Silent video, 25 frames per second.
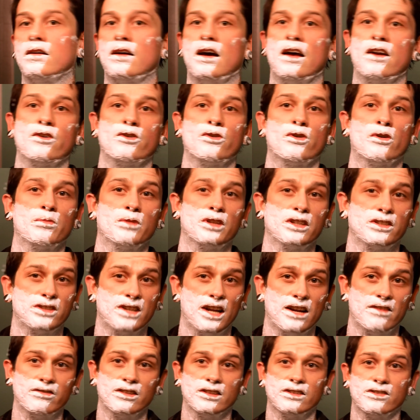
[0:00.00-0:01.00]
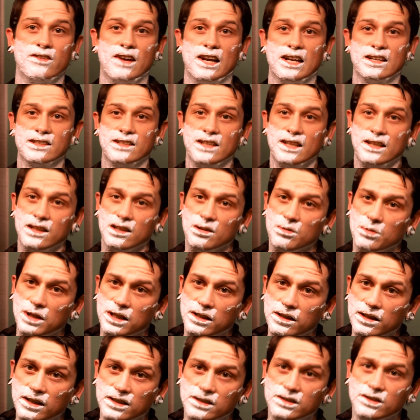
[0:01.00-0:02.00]
I don't normally shave this fast either,
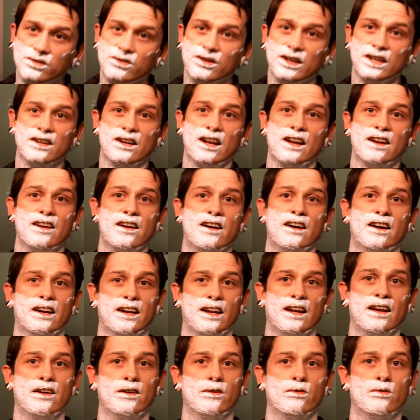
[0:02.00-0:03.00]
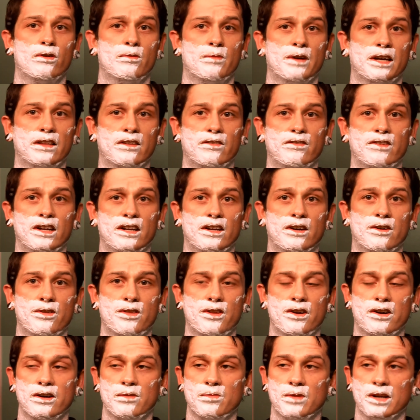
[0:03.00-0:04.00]
but I just figured I'd knock it out. I don't want to make the video
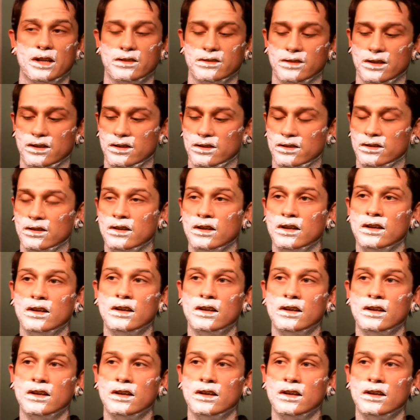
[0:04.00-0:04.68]
30 minutes long.